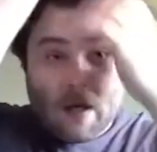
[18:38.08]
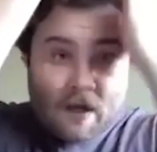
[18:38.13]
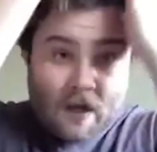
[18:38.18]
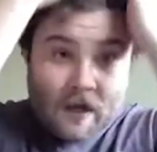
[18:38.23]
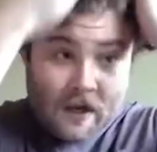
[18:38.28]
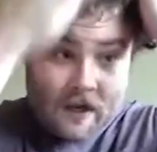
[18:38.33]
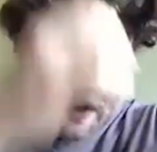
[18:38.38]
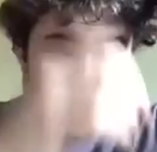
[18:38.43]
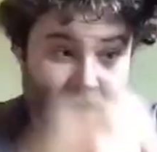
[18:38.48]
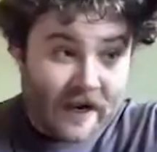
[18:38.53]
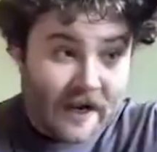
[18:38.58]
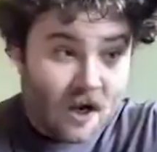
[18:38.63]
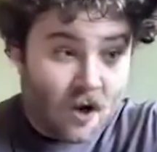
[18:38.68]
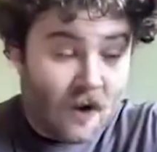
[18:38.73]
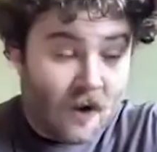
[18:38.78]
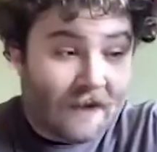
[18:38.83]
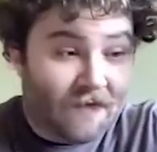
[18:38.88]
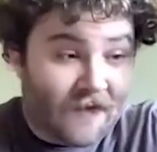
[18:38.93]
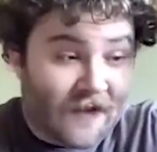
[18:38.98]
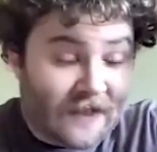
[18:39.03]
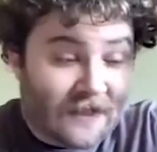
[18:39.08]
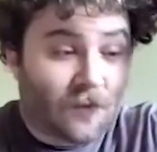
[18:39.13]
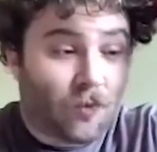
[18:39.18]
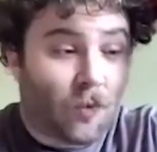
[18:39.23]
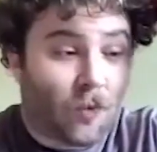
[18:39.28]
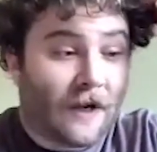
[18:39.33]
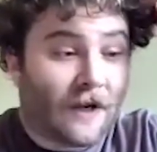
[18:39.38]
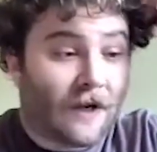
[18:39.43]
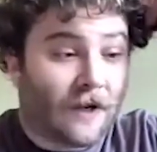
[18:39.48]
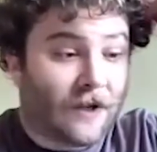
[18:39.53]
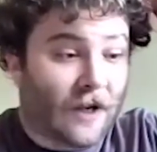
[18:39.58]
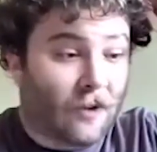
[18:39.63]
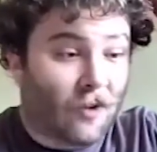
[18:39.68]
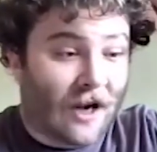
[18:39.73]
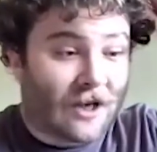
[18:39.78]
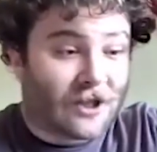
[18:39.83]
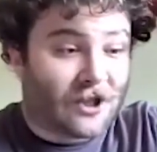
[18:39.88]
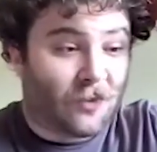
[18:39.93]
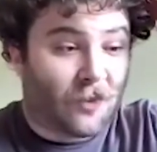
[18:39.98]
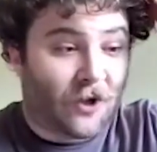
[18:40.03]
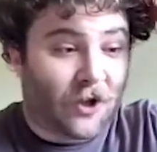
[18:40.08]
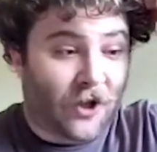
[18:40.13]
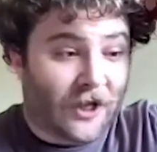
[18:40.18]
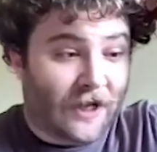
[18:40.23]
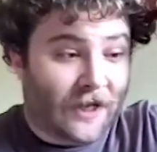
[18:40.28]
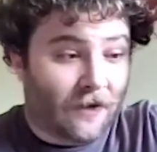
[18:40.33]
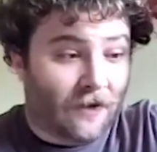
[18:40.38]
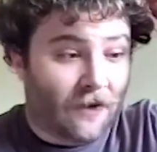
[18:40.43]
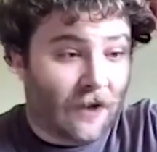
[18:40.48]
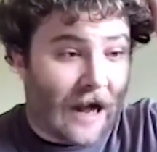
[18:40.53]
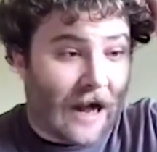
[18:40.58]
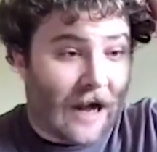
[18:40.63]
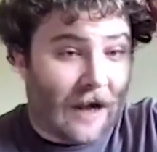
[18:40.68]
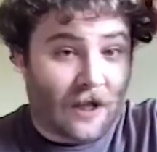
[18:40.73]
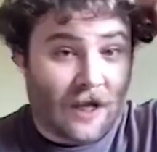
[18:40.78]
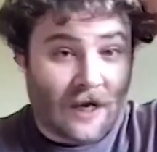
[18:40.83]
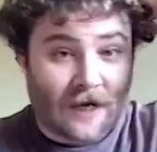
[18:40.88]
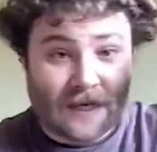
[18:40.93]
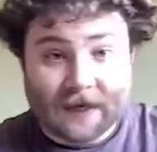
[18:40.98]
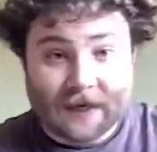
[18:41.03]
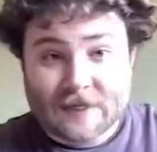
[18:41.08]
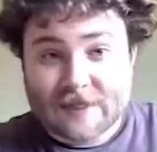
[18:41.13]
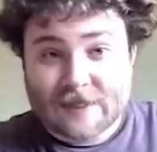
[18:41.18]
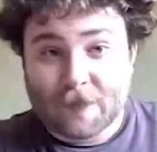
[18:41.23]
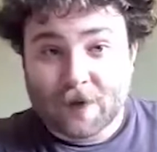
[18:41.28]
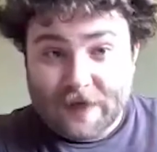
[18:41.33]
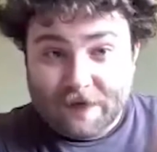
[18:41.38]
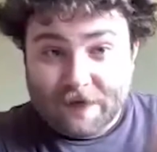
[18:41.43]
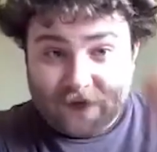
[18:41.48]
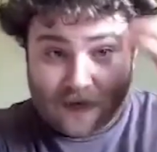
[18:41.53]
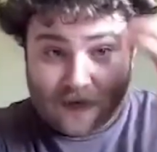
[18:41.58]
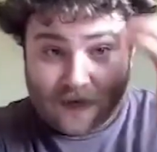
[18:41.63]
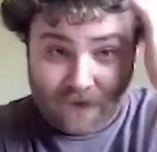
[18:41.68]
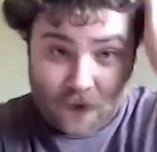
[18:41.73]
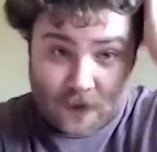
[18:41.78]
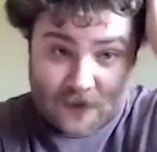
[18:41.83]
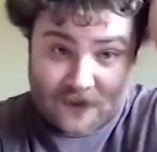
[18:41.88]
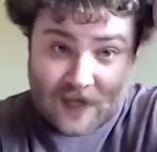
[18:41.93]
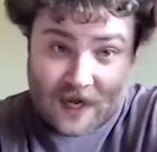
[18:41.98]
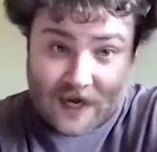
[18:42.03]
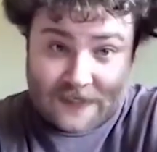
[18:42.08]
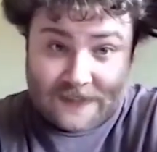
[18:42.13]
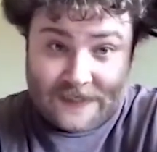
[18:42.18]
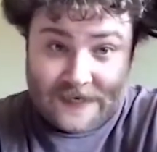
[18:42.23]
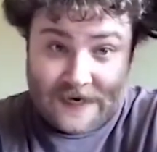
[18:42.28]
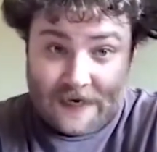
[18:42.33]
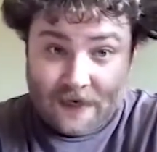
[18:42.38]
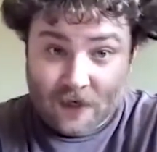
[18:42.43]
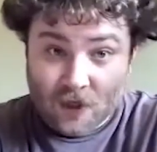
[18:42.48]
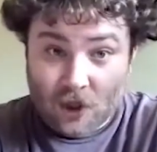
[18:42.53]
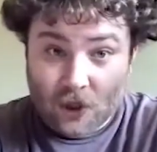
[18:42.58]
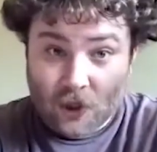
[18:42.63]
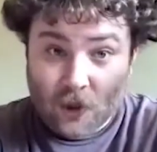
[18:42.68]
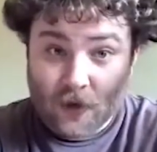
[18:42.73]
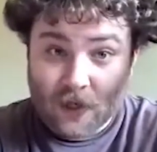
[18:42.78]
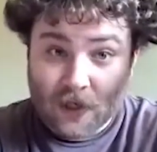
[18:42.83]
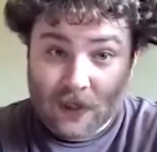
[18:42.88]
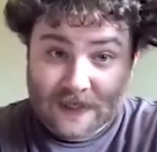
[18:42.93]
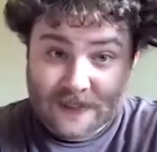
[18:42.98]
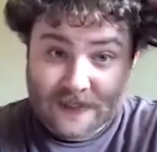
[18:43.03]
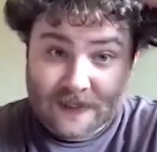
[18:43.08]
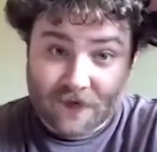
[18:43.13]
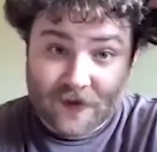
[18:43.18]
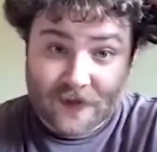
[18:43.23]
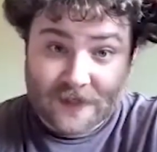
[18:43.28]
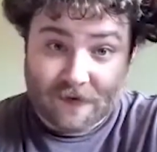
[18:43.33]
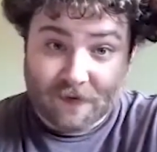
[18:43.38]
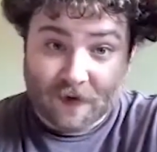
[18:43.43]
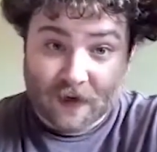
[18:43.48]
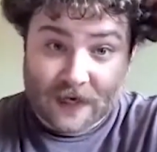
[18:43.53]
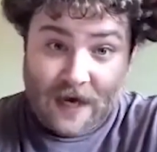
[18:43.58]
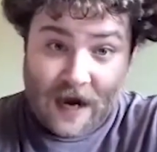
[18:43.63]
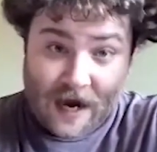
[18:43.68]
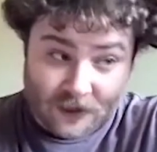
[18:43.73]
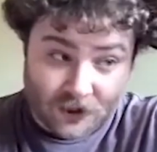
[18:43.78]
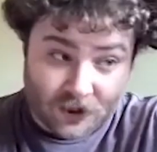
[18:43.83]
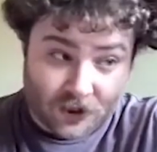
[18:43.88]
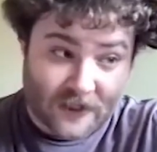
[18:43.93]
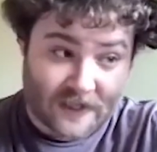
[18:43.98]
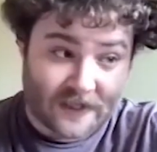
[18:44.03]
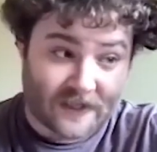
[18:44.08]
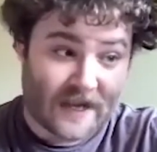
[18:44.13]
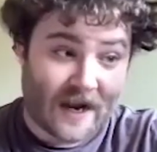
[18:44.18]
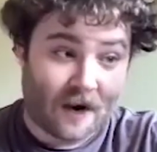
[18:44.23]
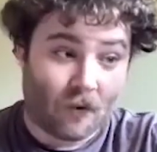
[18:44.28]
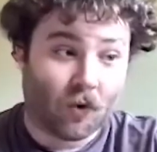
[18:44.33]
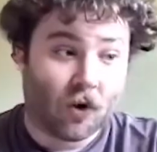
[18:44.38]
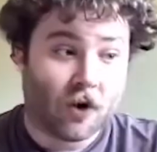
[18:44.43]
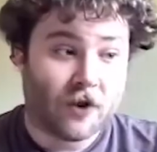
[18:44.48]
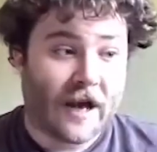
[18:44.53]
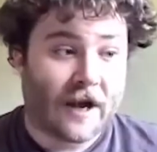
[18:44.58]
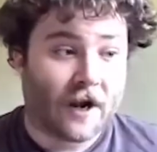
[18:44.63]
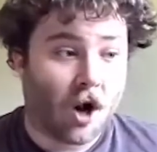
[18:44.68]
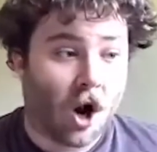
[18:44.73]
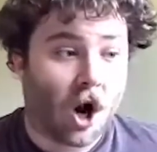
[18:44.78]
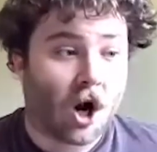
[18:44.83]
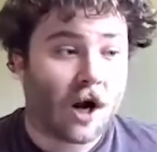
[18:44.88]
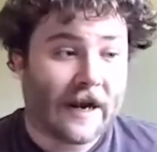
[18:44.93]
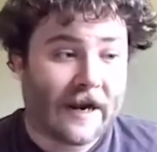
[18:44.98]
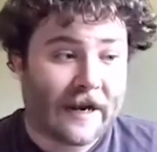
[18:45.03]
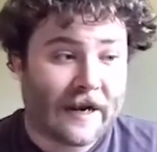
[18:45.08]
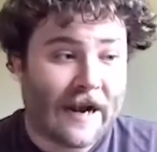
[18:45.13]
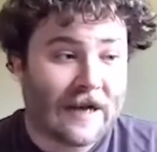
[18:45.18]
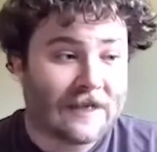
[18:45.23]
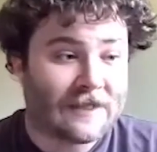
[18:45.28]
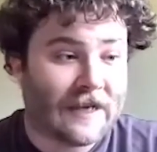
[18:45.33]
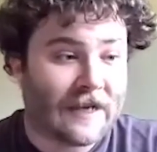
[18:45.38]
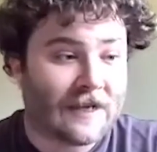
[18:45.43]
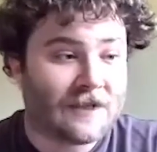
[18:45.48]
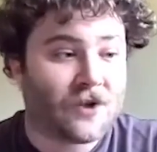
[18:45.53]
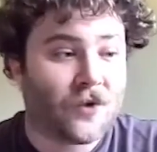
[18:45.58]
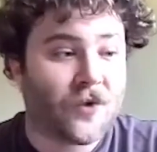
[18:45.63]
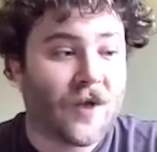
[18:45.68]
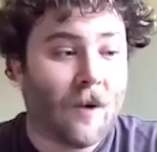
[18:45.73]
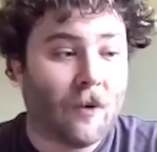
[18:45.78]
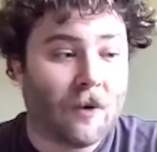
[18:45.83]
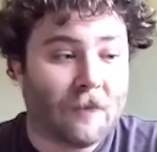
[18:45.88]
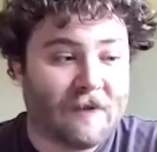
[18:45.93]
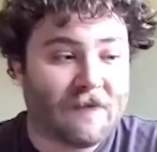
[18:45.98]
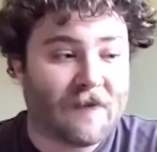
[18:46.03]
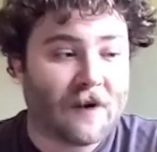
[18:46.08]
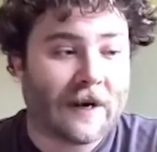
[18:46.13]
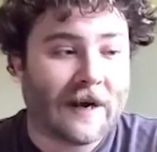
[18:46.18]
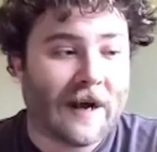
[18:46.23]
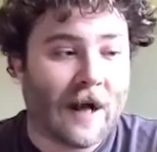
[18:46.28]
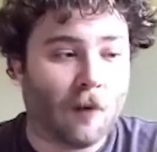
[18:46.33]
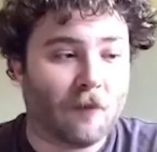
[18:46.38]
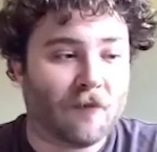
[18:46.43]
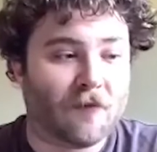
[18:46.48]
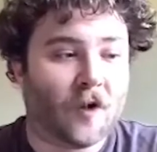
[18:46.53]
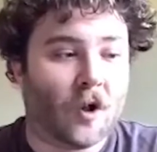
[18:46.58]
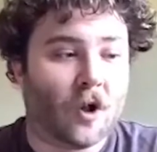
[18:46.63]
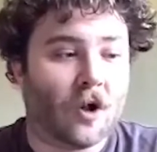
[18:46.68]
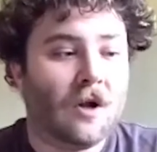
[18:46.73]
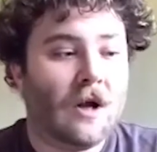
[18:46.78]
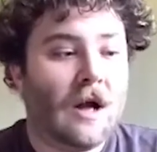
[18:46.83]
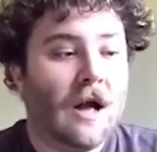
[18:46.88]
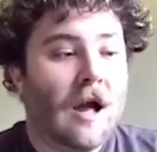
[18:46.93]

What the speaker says: Now, in this one, they were actually really lucky, because I believe the info slide did include a list of the different countries that are in ASEAN, so that would be very helpful.